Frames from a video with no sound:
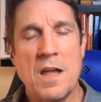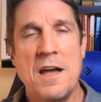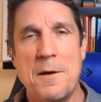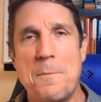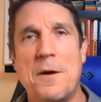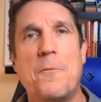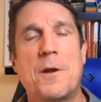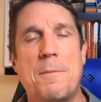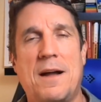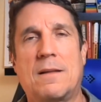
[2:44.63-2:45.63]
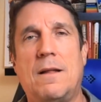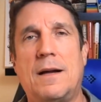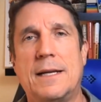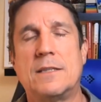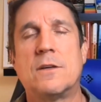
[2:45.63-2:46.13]
But one of my
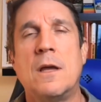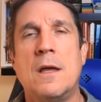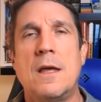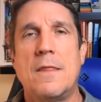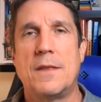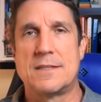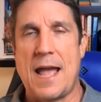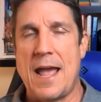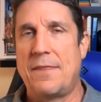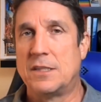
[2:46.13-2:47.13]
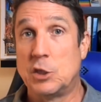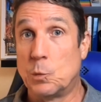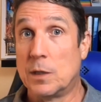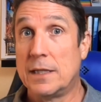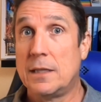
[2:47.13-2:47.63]
clients, this ad that she
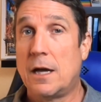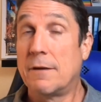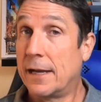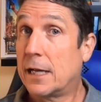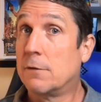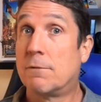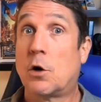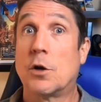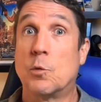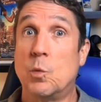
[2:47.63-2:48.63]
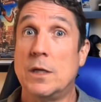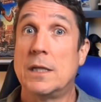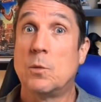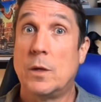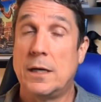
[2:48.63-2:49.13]
really loved, and it converted
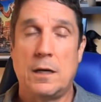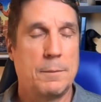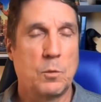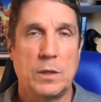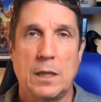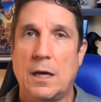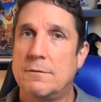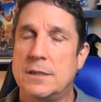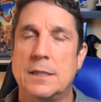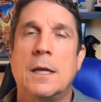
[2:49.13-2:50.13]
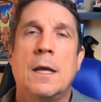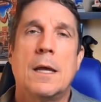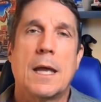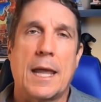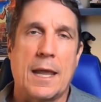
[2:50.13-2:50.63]
really well. I mean, we loved it.
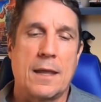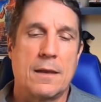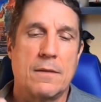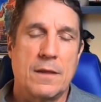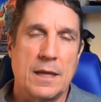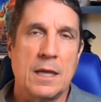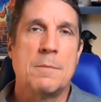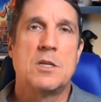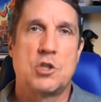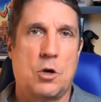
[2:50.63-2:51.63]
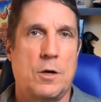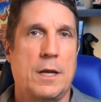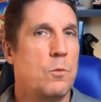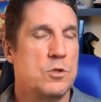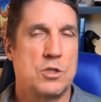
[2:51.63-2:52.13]
And the image on
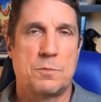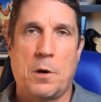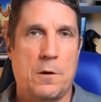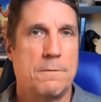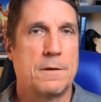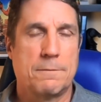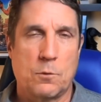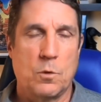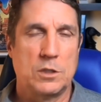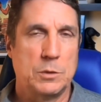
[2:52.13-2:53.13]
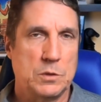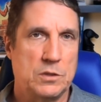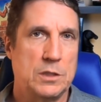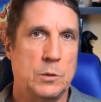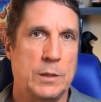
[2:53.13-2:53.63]
it was just perfect for what she was
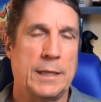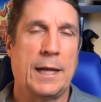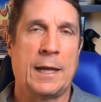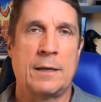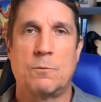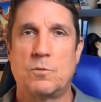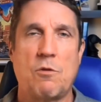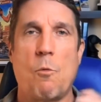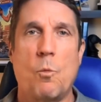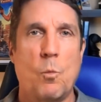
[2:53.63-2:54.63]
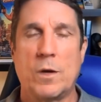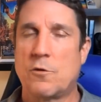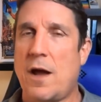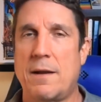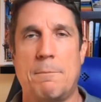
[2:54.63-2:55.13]
doing. And so we
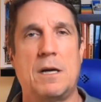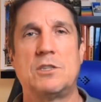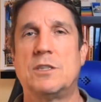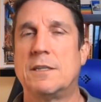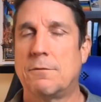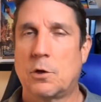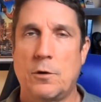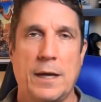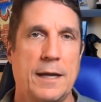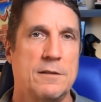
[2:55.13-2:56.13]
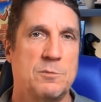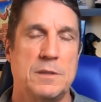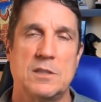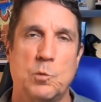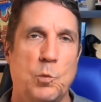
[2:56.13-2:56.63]
tried a bunch of different creatives, but
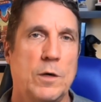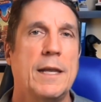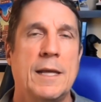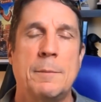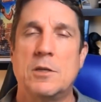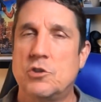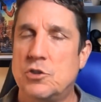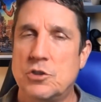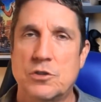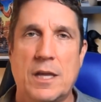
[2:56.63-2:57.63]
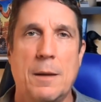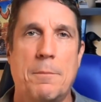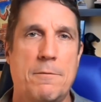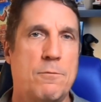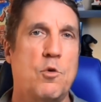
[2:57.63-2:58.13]
this one image just kept
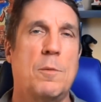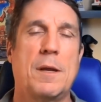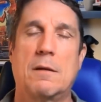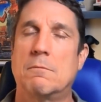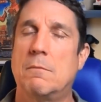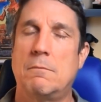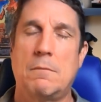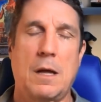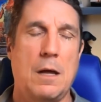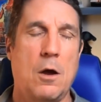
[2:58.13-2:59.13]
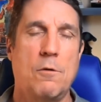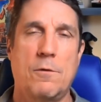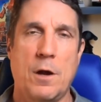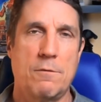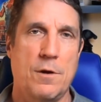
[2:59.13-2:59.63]
performing over
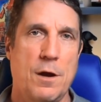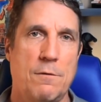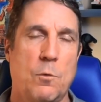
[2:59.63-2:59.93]
and over and over.